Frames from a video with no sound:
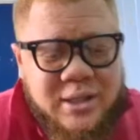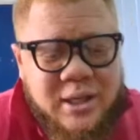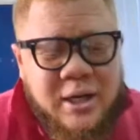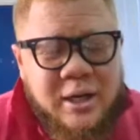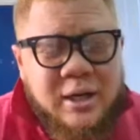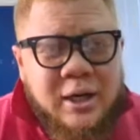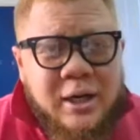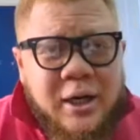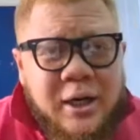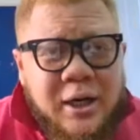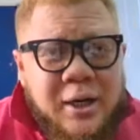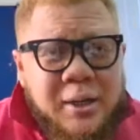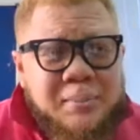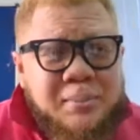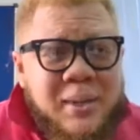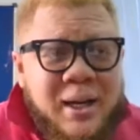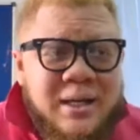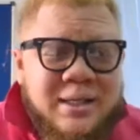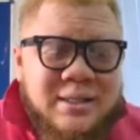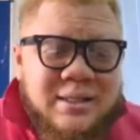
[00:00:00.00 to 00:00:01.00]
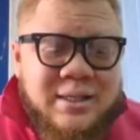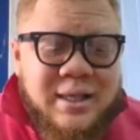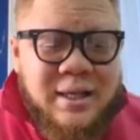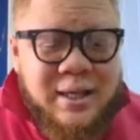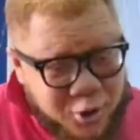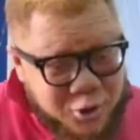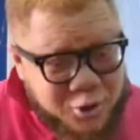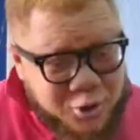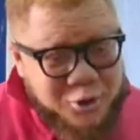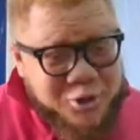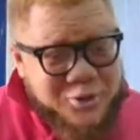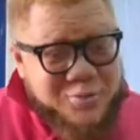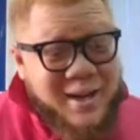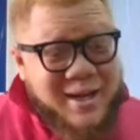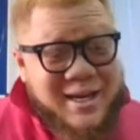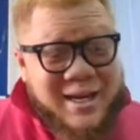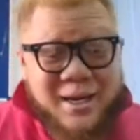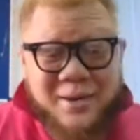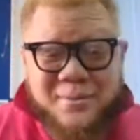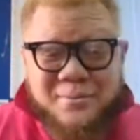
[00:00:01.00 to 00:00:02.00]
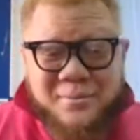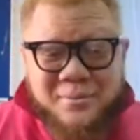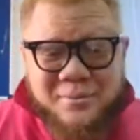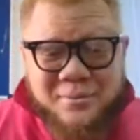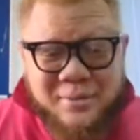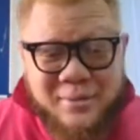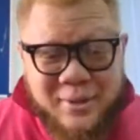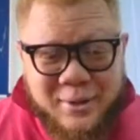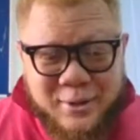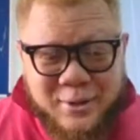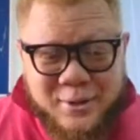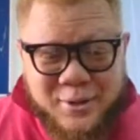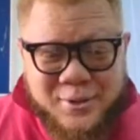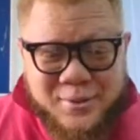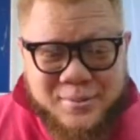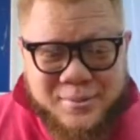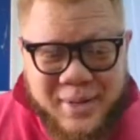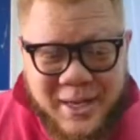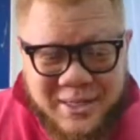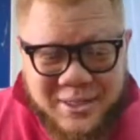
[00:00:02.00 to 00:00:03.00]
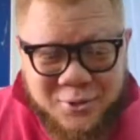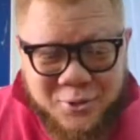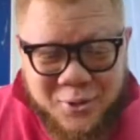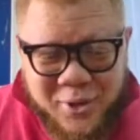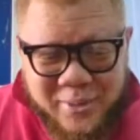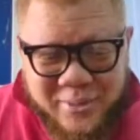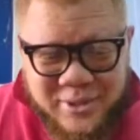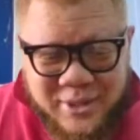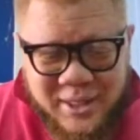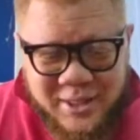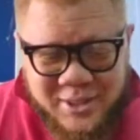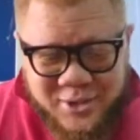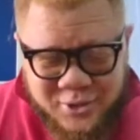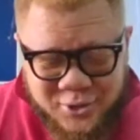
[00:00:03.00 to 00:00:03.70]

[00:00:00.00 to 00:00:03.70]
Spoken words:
let's say, I'm going to use my name as a website.